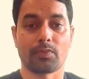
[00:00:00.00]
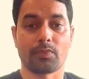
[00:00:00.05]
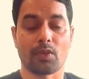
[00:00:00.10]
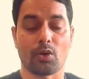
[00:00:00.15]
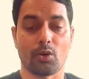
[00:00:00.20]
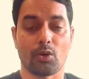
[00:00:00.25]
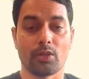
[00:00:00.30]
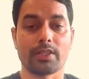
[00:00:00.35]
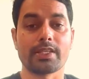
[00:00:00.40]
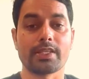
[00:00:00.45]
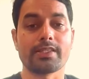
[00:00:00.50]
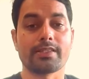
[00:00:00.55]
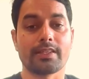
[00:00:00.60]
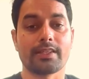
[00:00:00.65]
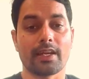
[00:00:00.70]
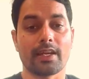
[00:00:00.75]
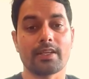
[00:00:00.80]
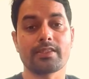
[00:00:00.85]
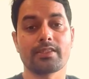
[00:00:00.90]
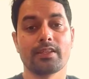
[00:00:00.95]
all these
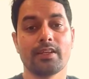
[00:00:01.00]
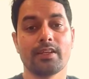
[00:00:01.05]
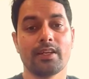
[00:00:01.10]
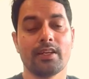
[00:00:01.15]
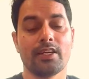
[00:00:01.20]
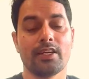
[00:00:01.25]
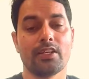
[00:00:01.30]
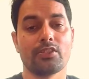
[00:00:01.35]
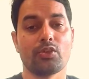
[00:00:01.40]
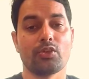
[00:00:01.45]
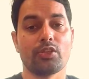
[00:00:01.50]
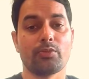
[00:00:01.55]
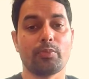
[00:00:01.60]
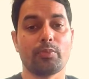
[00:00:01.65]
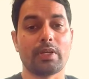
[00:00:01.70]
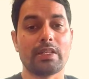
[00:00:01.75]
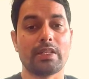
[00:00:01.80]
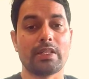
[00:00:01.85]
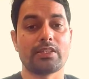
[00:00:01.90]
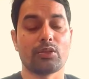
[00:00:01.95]
days. So it
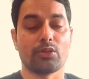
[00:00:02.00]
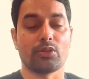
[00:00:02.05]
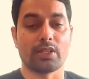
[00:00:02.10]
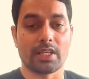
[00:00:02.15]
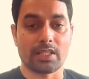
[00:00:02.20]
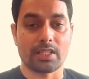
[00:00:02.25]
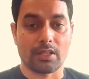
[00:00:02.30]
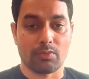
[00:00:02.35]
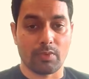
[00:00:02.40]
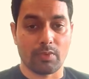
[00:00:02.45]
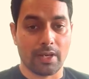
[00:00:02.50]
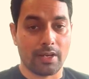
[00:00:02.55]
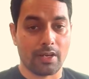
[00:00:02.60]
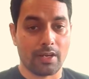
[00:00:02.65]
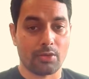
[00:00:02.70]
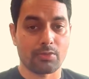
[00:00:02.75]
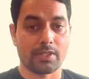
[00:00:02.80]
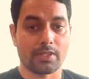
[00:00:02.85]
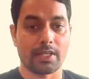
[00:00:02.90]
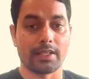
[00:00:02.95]
means your data
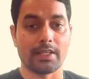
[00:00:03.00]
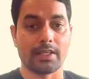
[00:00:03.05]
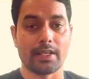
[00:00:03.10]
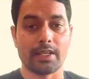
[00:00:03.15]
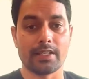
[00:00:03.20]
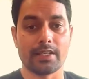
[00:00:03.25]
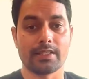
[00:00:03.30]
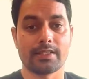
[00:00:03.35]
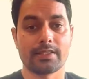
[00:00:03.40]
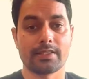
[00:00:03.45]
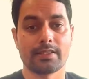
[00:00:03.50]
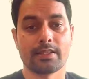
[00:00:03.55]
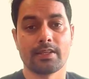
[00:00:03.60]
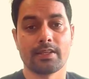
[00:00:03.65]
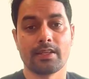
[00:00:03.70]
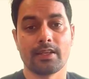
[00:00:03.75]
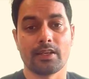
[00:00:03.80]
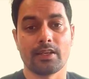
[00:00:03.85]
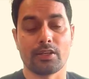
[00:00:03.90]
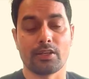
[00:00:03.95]
warehousing needs,
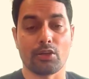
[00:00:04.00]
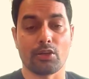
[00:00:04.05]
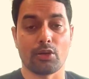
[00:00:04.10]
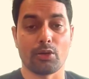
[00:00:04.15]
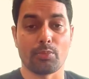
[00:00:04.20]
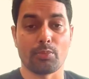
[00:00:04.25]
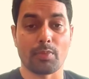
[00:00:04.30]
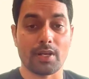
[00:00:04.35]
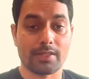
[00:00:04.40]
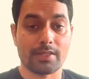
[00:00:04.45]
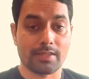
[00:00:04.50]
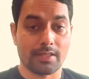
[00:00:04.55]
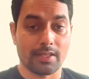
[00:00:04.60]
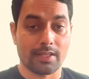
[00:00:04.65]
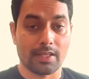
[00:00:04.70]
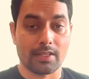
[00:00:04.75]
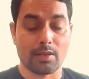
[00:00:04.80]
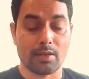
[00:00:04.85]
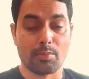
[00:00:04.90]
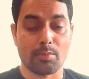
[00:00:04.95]
your master
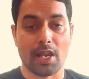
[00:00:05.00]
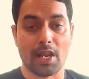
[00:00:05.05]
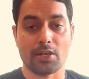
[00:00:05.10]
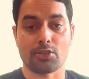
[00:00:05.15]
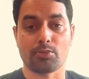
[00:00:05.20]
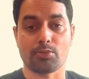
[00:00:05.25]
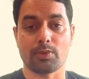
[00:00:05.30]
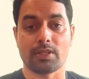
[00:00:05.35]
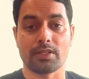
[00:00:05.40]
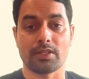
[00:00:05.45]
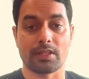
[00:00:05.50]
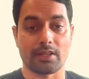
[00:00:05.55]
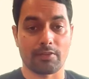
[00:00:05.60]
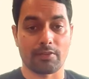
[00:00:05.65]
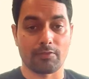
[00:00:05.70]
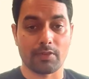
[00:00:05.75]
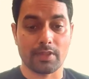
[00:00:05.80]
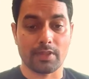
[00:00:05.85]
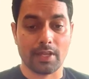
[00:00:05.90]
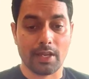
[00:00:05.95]
data management, and
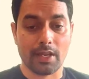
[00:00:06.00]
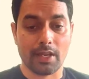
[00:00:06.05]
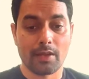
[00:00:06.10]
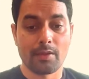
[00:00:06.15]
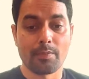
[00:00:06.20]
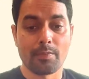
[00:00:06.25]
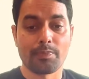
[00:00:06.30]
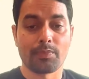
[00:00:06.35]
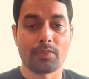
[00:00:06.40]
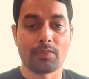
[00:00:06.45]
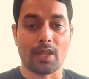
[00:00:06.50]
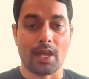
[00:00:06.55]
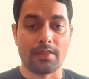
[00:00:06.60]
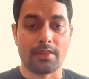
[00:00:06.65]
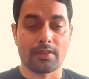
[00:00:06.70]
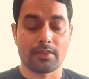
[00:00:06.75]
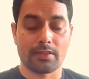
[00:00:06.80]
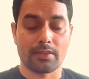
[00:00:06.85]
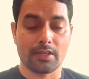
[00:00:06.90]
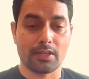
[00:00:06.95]
everything. And
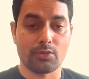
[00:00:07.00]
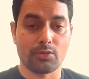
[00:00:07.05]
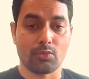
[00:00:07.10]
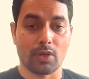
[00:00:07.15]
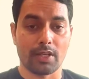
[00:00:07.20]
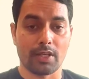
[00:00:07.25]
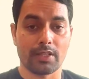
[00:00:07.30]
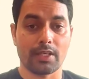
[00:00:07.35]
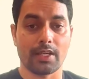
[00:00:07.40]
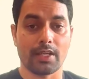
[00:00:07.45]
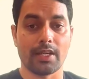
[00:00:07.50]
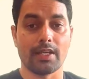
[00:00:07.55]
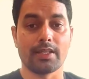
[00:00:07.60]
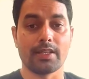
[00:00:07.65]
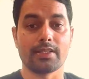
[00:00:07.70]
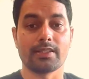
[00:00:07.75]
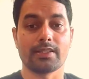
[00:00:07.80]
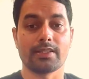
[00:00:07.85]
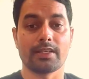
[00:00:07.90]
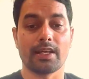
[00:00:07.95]
the third one
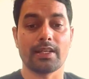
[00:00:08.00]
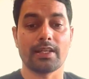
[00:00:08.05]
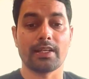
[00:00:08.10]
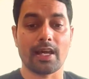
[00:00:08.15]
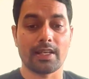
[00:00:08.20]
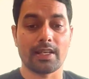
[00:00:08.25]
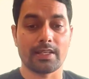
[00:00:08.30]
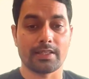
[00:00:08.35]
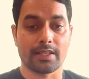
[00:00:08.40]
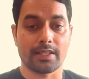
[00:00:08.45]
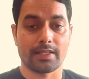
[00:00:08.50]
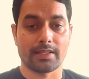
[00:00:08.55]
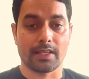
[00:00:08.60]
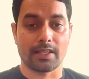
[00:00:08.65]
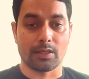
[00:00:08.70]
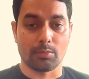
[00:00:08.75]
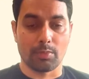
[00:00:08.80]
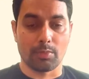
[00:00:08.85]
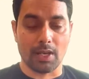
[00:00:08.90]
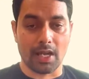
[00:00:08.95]
is analytics
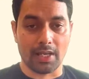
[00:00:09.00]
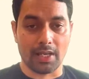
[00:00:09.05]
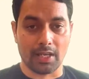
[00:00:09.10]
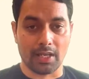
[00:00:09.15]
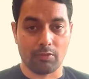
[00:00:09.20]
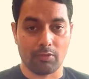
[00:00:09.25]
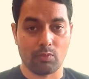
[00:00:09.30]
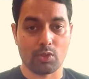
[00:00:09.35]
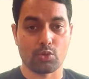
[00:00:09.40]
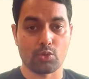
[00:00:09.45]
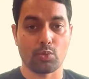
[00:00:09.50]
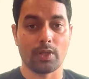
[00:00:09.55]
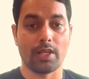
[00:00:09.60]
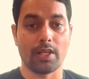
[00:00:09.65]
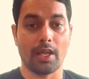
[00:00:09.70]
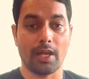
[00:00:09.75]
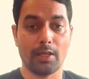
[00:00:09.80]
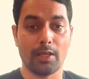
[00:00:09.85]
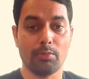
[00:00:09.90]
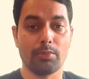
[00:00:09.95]
and planning, which will
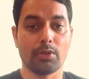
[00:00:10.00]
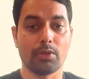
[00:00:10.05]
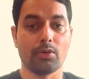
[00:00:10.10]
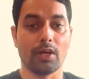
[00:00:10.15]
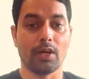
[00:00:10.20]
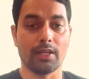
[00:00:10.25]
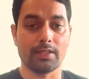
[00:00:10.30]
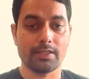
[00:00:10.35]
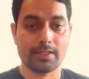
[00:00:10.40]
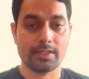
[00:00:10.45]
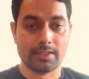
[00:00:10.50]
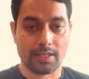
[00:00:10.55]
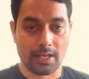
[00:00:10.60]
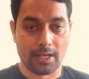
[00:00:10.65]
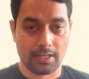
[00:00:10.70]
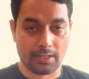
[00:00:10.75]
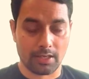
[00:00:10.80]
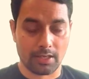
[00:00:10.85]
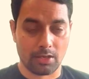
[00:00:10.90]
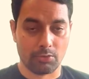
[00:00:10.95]
help you
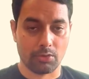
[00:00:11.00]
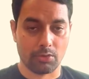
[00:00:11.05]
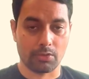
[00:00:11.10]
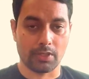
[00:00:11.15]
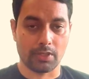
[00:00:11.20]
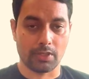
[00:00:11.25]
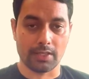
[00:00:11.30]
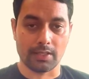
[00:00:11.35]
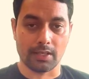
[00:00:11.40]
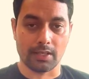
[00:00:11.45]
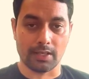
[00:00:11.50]
understand how your data